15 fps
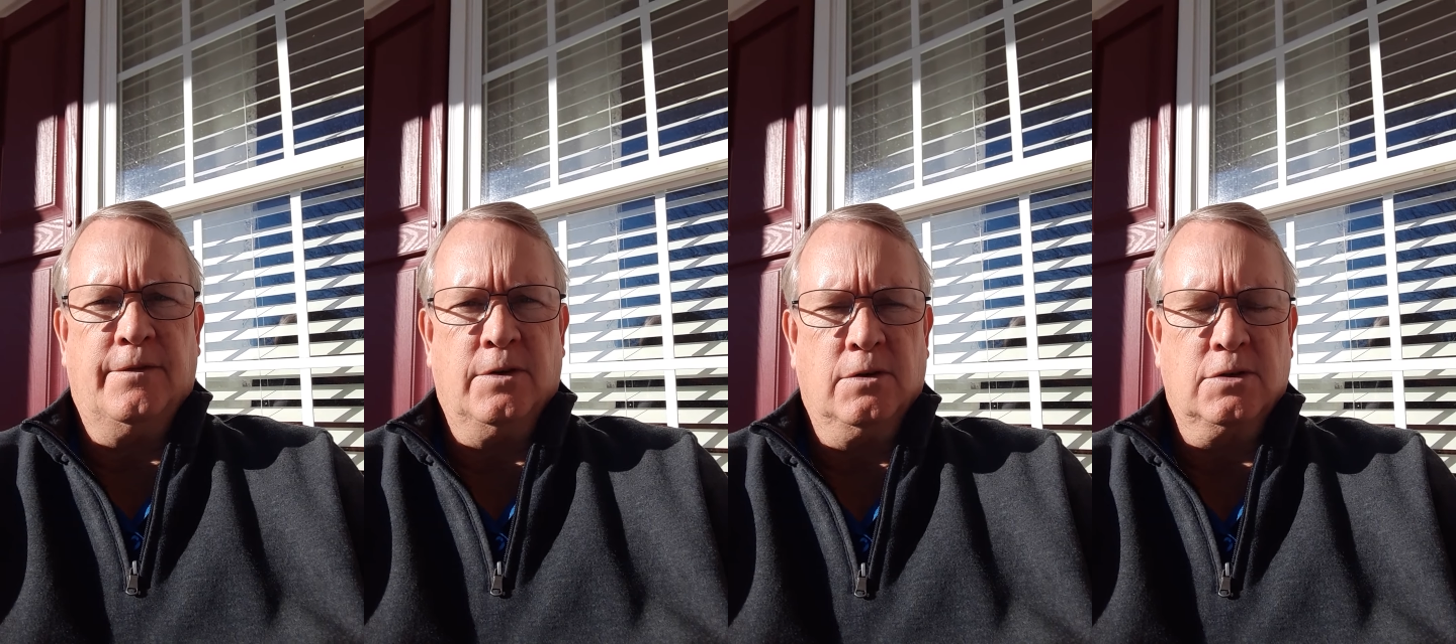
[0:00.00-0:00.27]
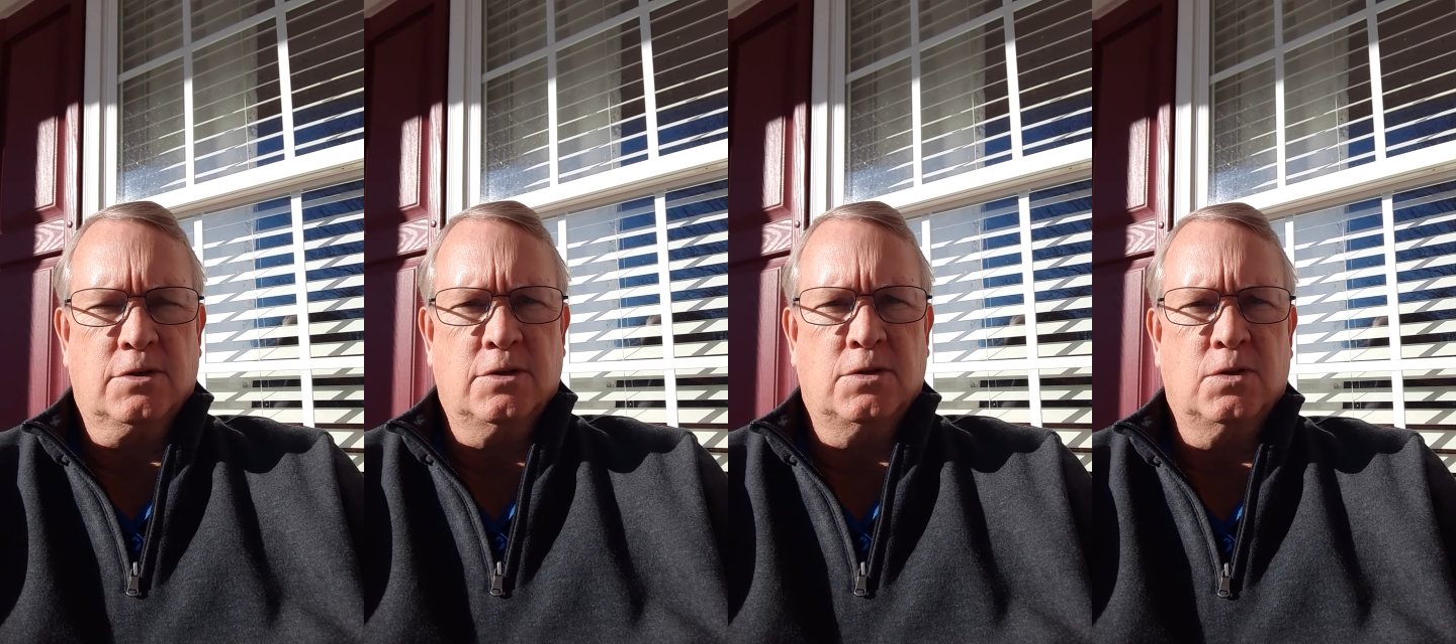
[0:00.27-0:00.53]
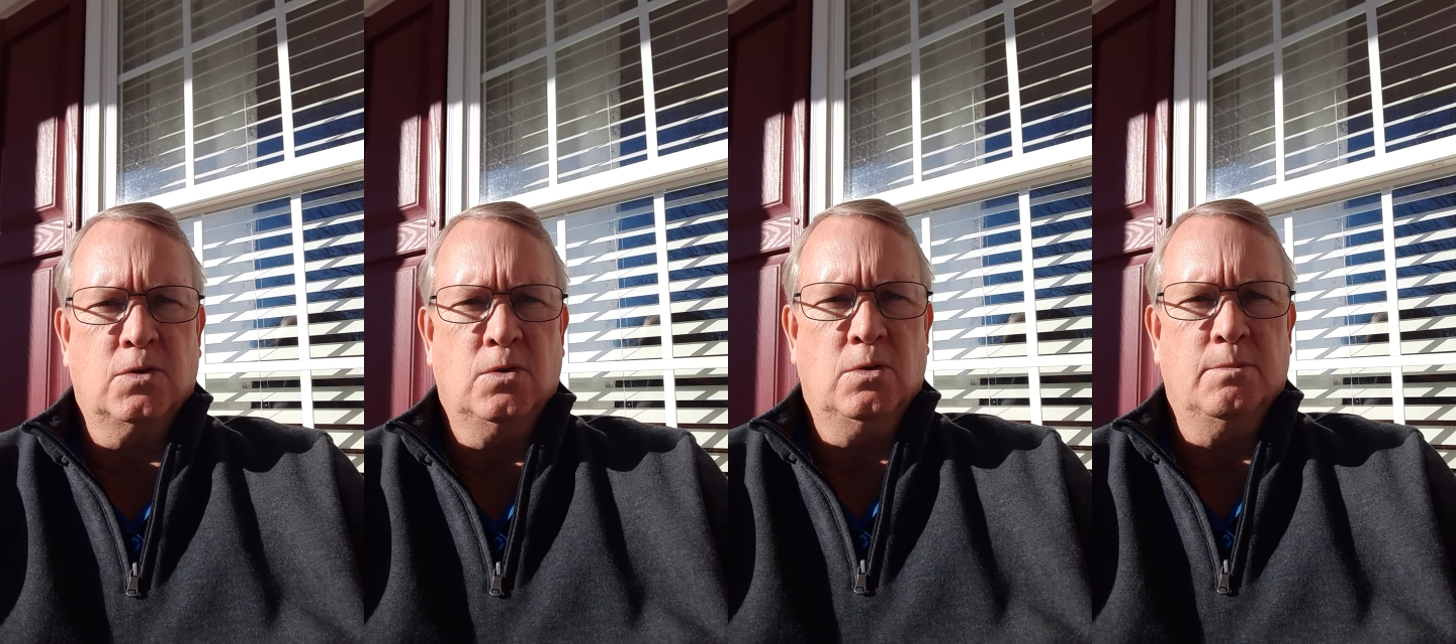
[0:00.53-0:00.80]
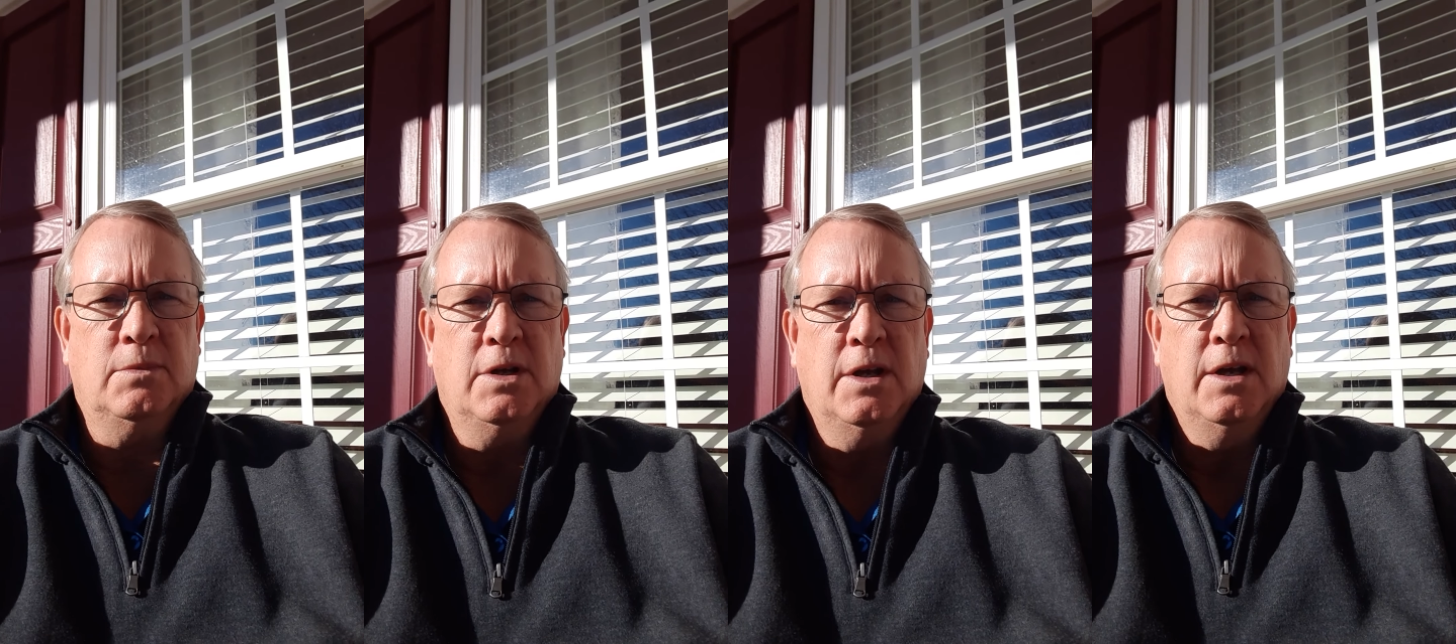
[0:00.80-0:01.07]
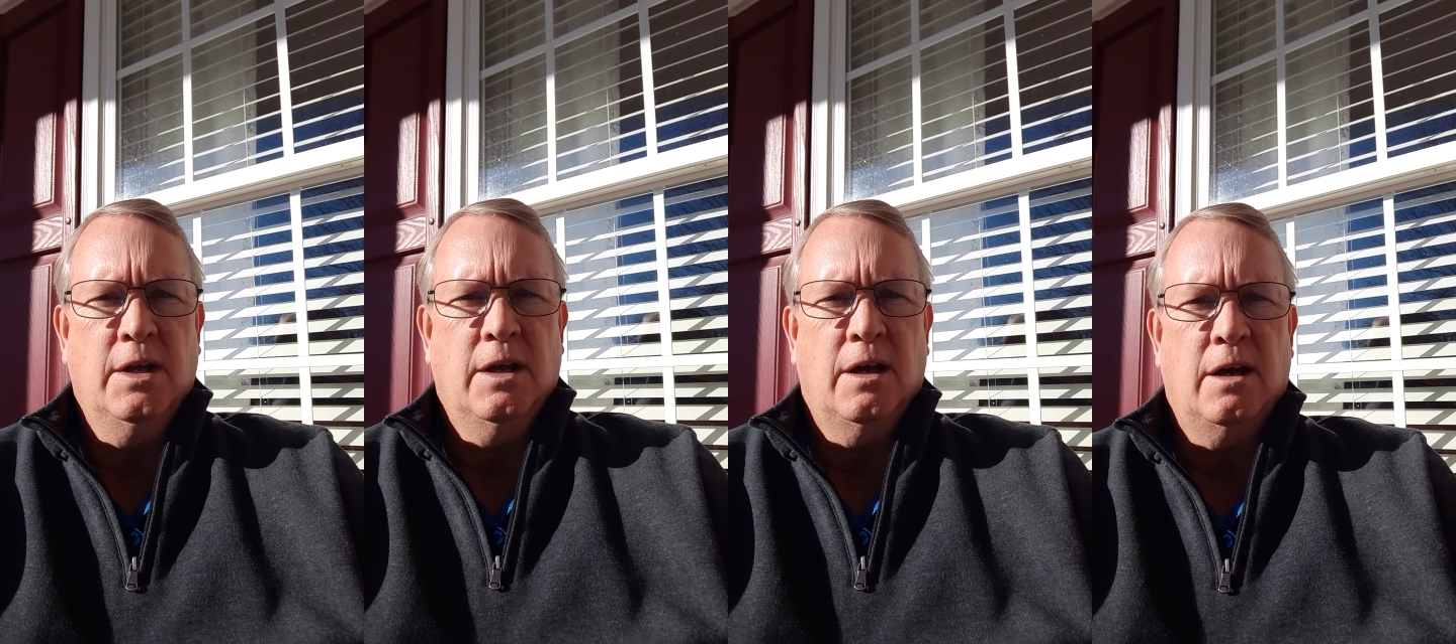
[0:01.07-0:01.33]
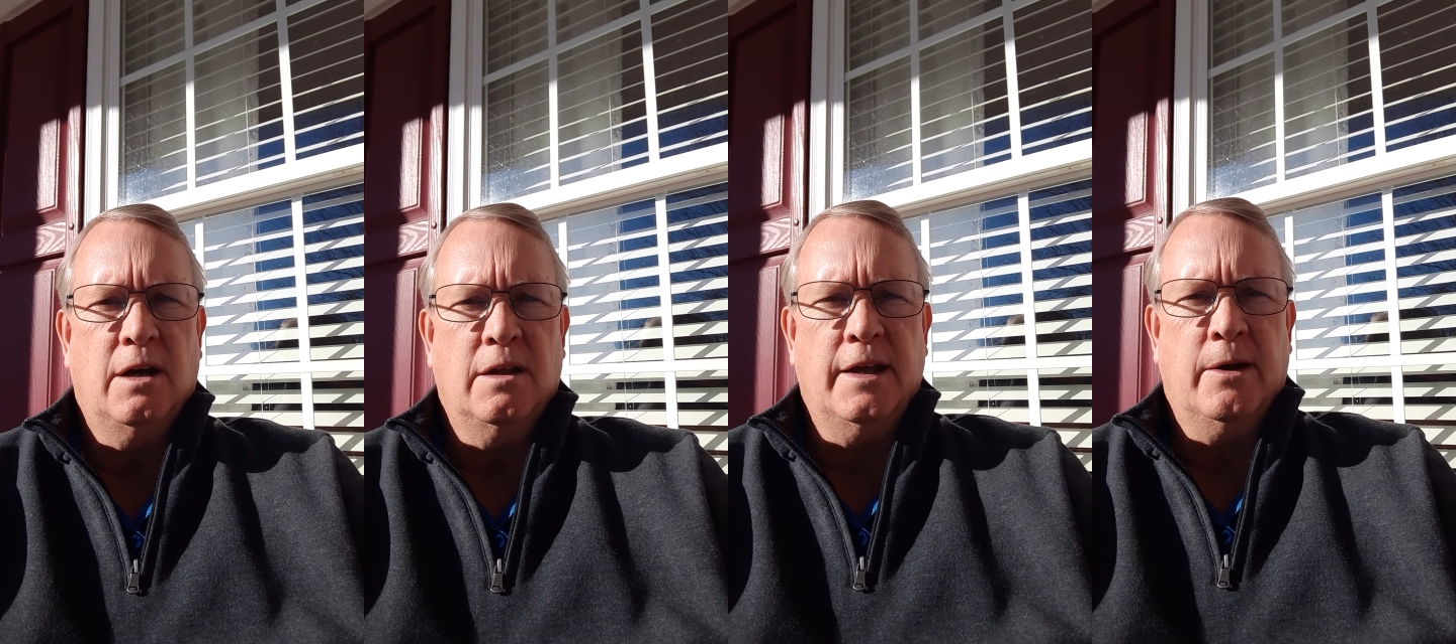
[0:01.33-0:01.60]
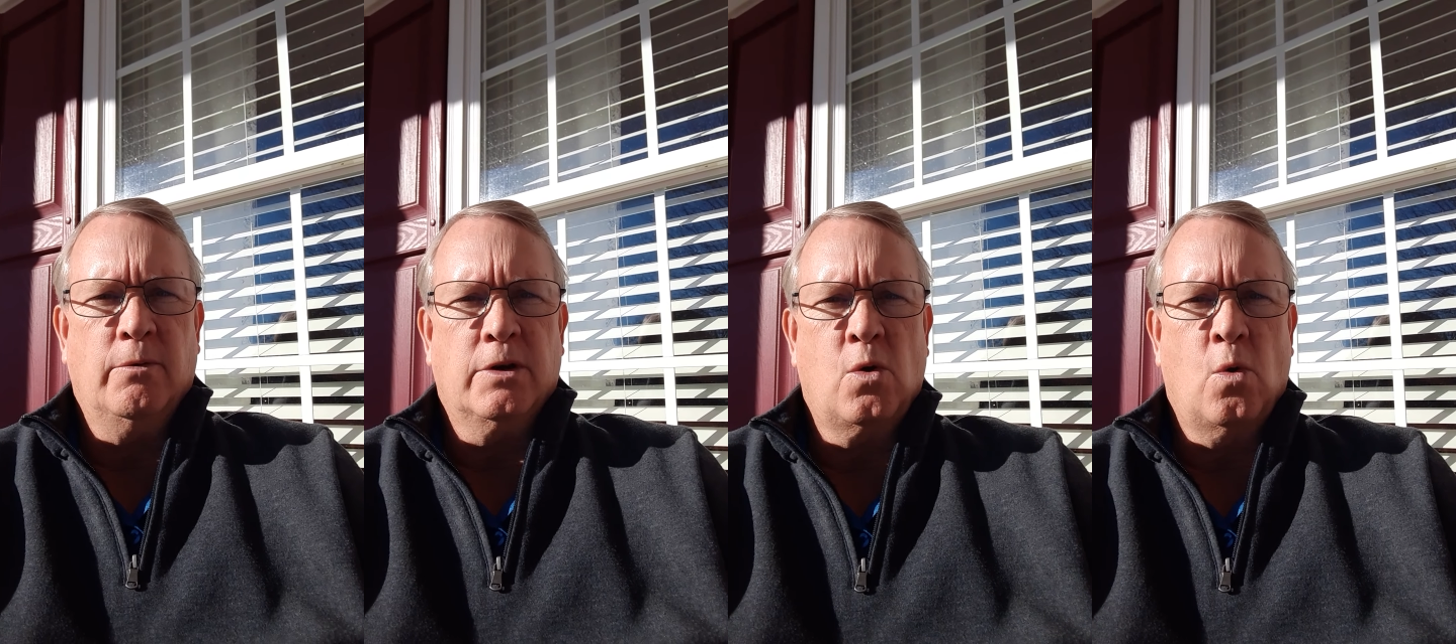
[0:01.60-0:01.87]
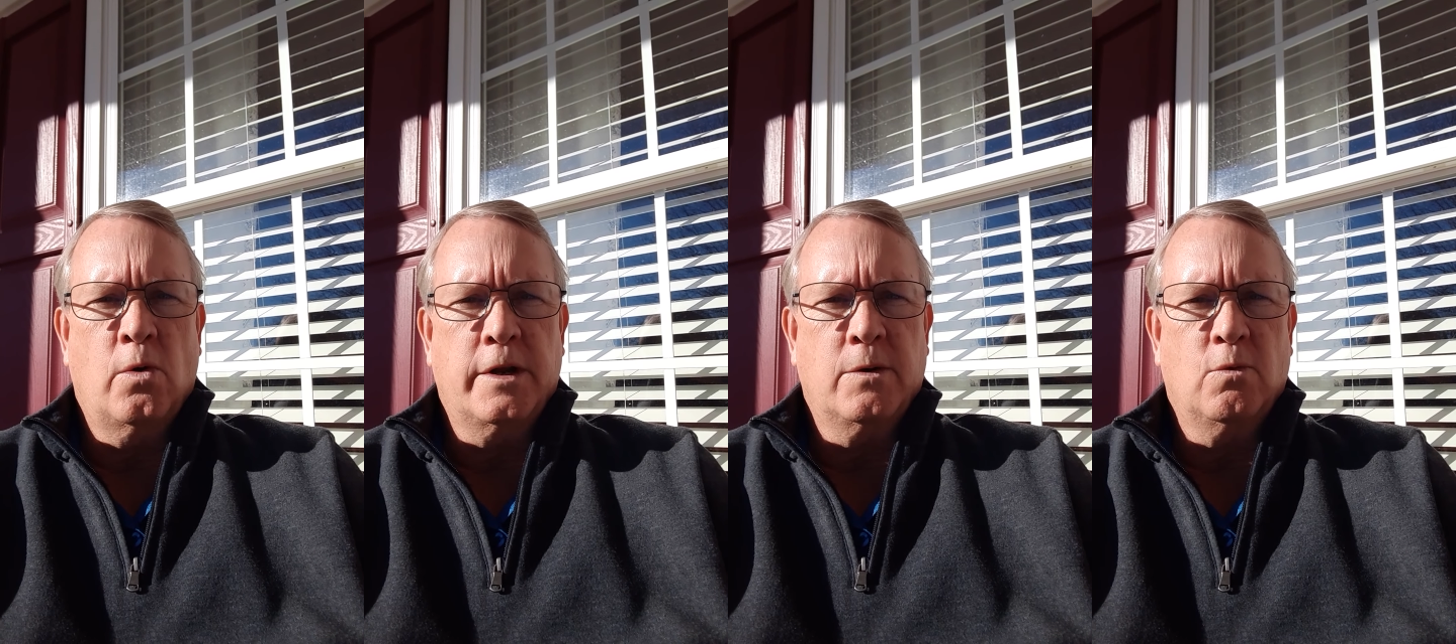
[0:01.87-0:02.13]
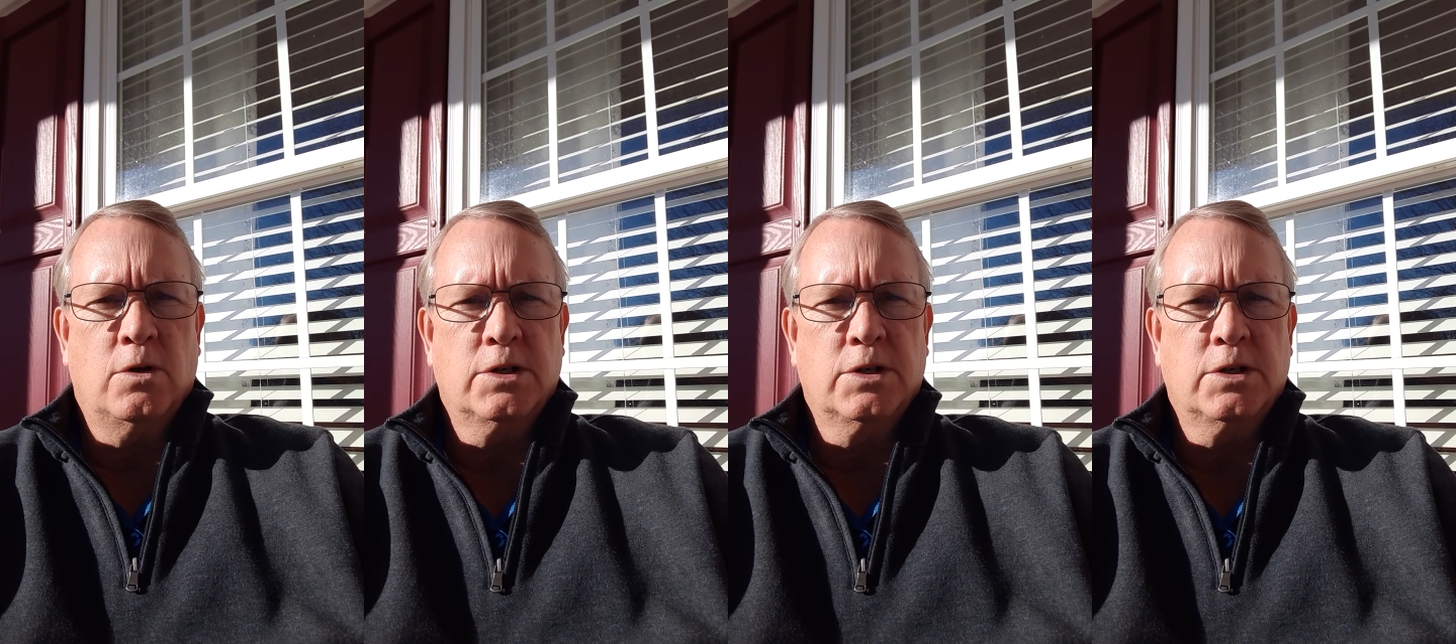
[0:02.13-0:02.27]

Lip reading: first Zoom, that recording